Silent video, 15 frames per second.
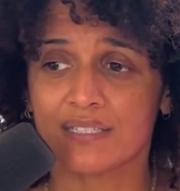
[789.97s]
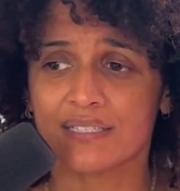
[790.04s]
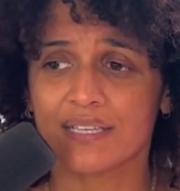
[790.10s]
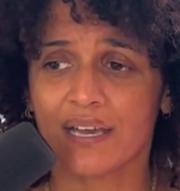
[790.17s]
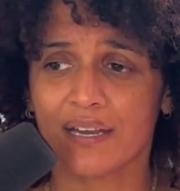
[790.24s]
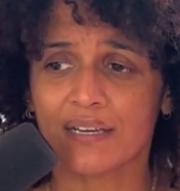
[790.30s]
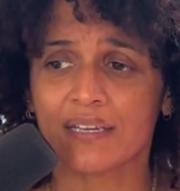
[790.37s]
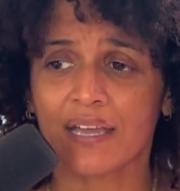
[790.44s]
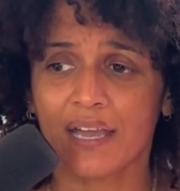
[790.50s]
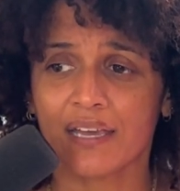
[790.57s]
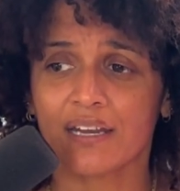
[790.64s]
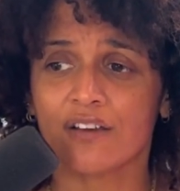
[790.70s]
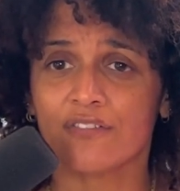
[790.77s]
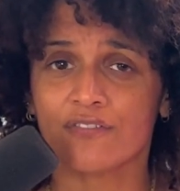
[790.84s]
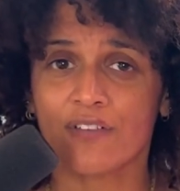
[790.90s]
dedicate
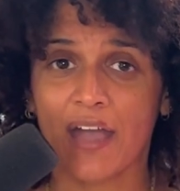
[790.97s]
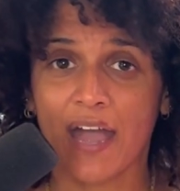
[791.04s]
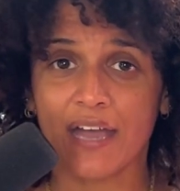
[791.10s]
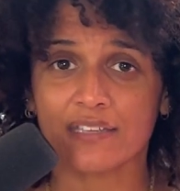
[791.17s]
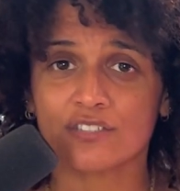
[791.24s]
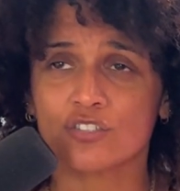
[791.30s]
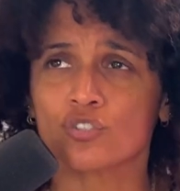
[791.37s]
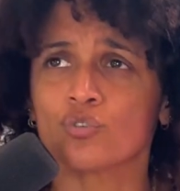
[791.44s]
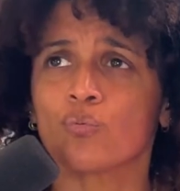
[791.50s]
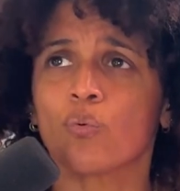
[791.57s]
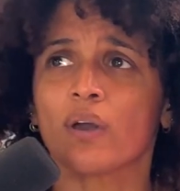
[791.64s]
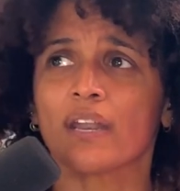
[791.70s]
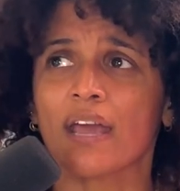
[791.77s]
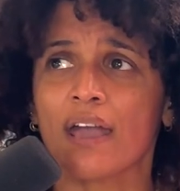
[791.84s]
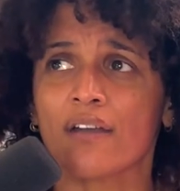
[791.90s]
a fast to
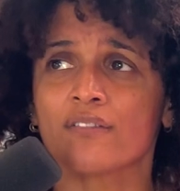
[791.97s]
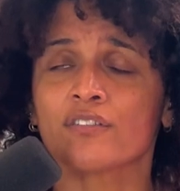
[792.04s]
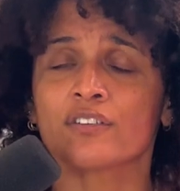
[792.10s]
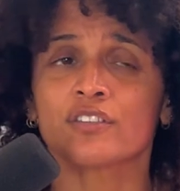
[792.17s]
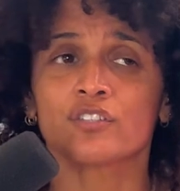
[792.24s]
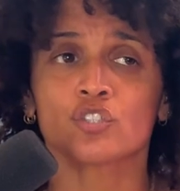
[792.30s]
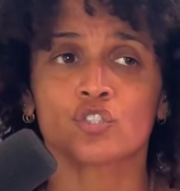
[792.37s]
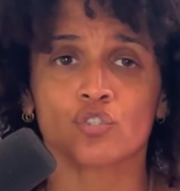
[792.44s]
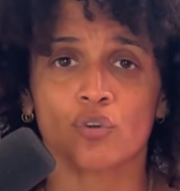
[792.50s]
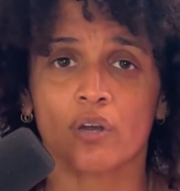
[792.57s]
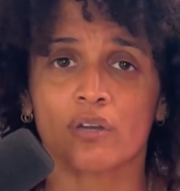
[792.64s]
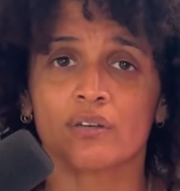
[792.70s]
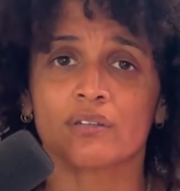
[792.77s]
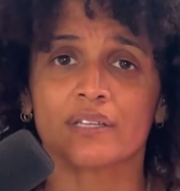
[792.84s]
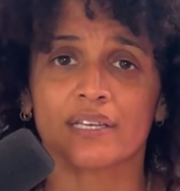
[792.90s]
whatever the
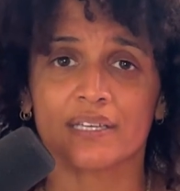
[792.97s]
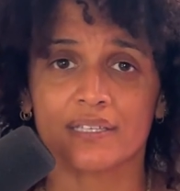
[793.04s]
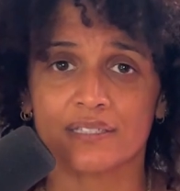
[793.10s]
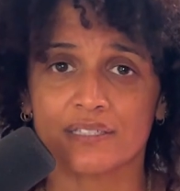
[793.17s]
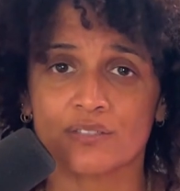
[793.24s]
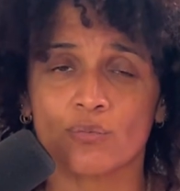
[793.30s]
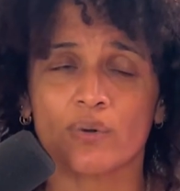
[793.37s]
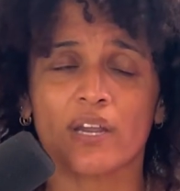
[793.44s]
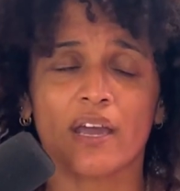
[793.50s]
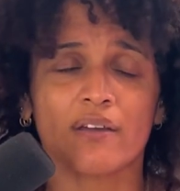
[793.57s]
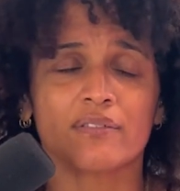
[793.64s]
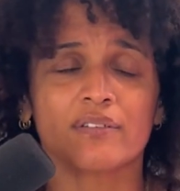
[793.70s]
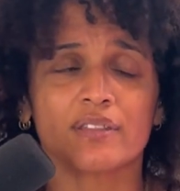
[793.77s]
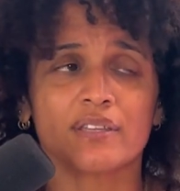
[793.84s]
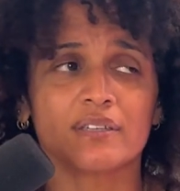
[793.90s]
struggle is,
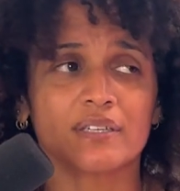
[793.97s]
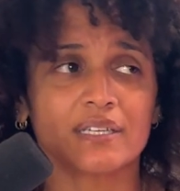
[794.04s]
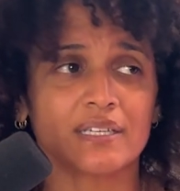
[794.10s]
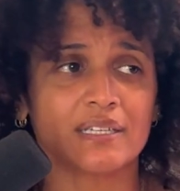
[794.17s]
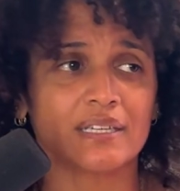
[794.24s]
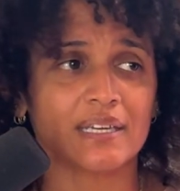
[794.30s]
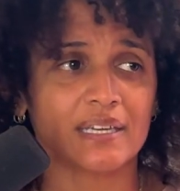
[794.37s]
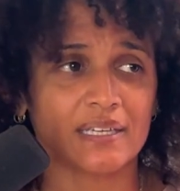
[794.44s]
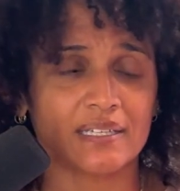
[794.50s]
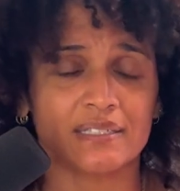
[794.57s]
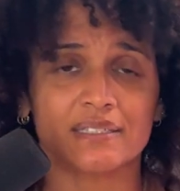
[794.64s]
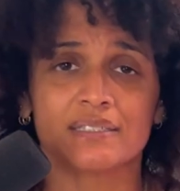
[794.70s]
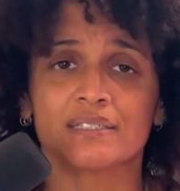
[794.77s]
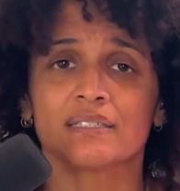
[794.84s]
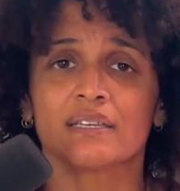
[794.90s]
whatever the need
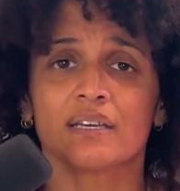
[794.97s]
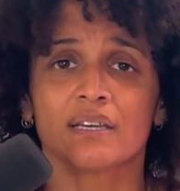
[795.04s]
is.